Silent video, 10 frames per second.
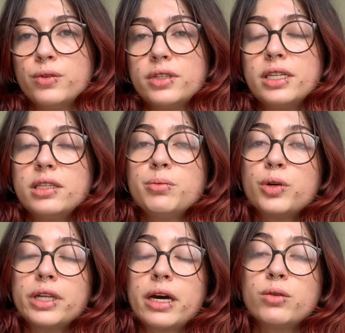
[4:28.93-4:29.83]
The simple
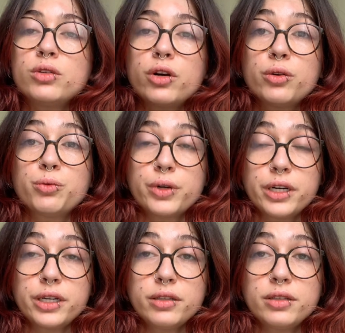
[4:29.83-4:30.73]
nouns are
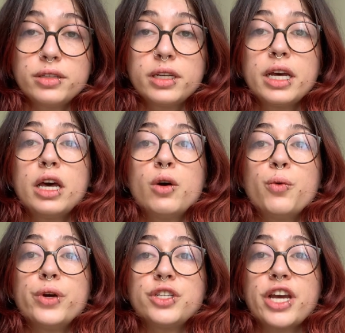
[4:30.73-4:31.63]
words
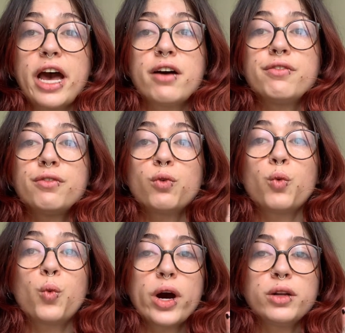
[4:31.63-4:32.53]
which have
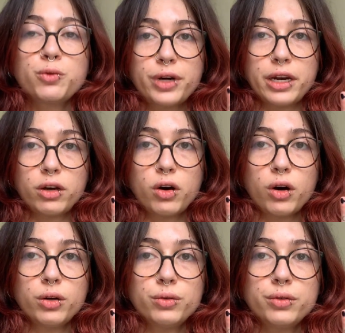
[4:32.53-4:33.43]
one
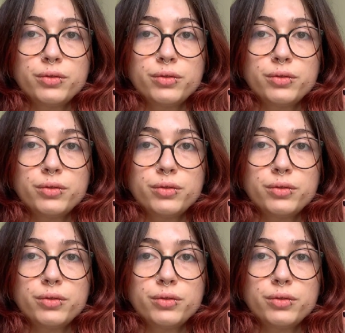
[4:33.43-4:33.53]
radical.